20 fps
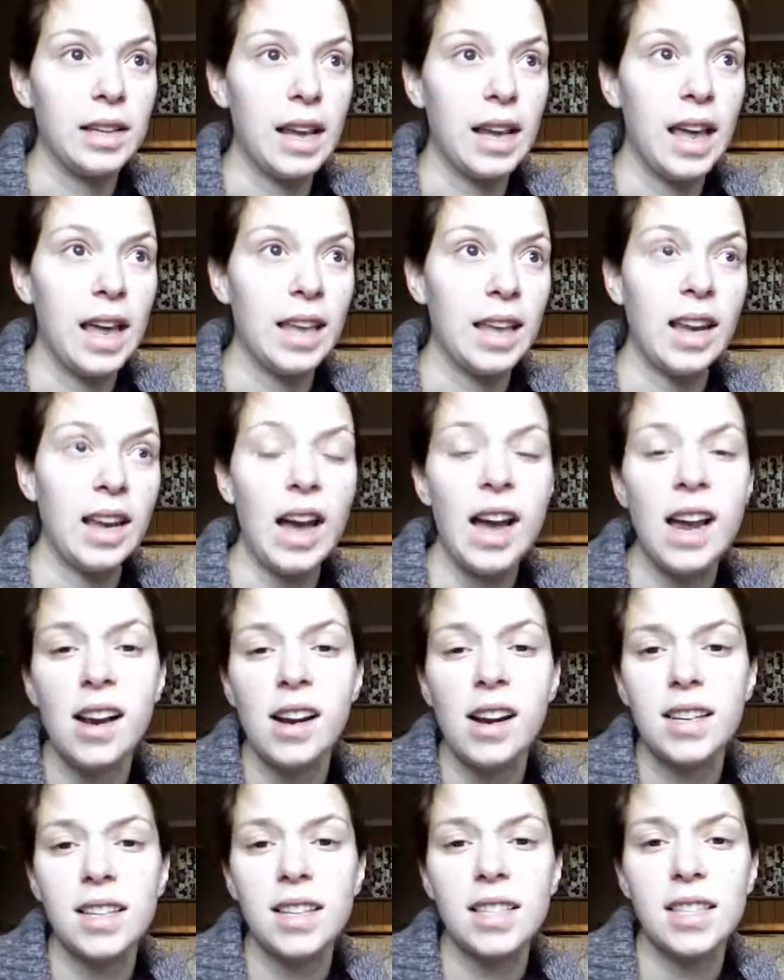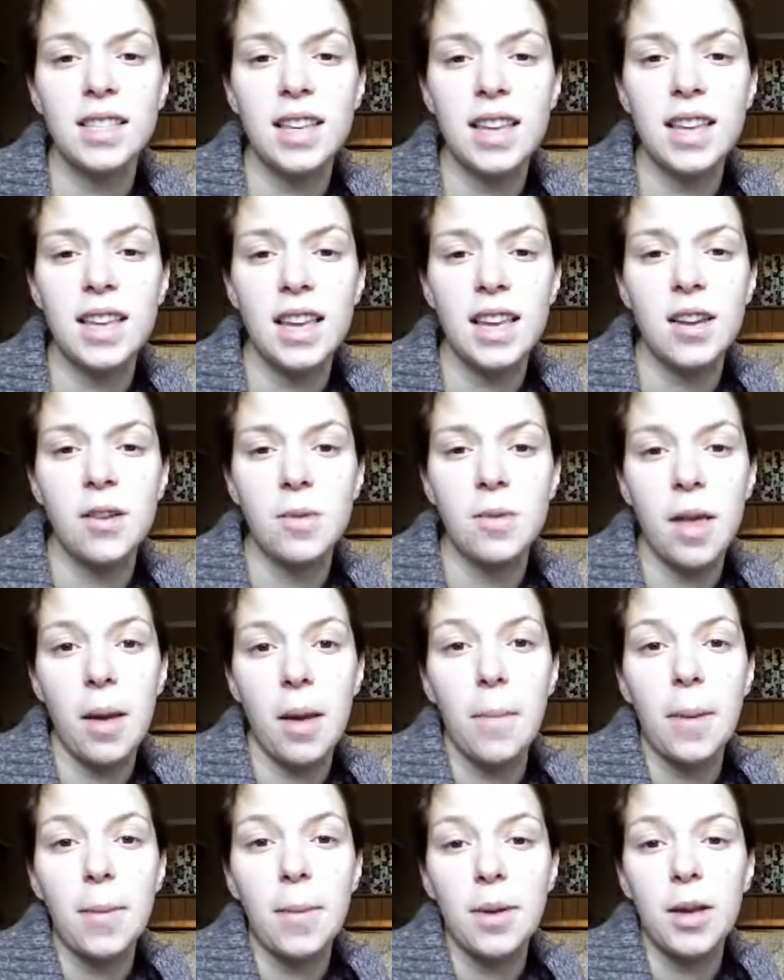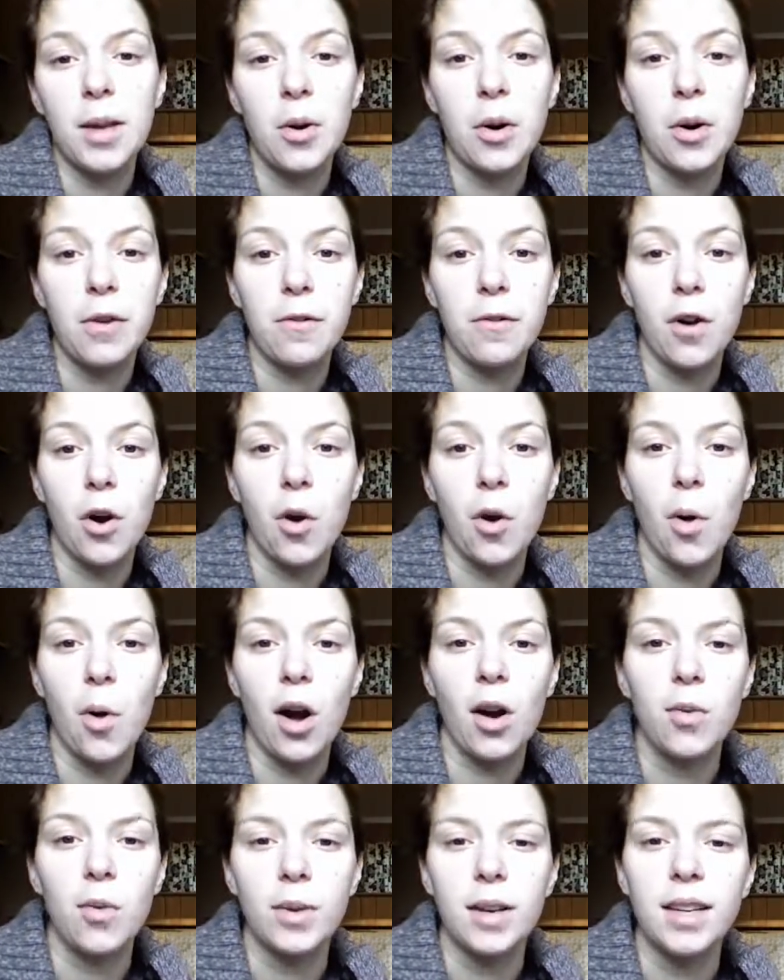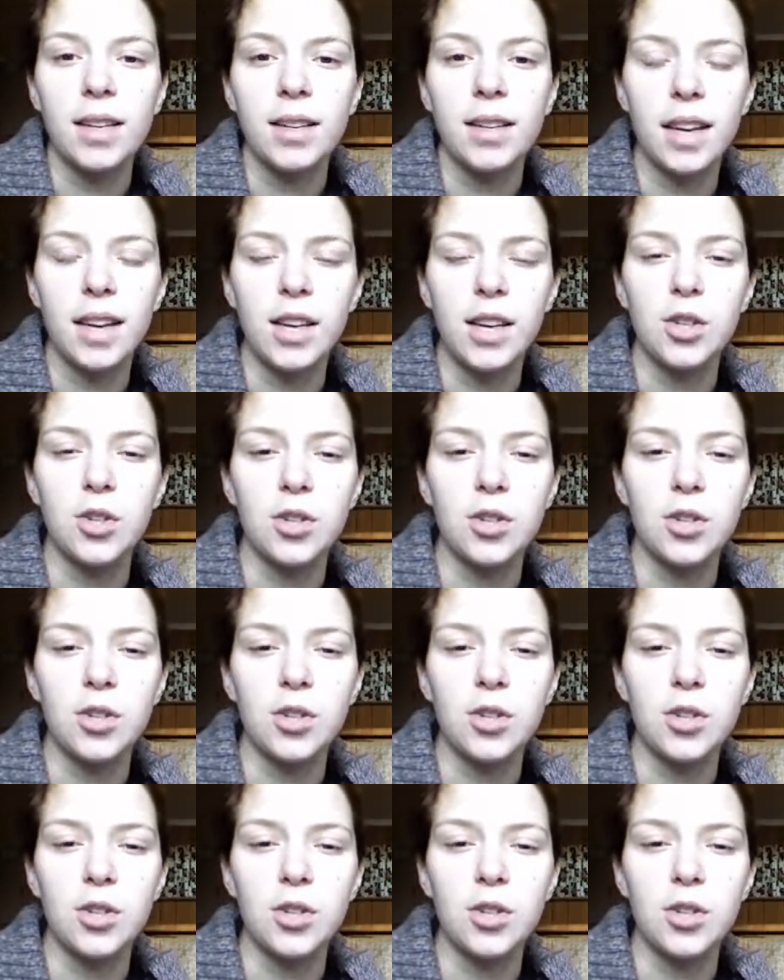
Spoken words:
And I honestly think that maybe going for a walk would engage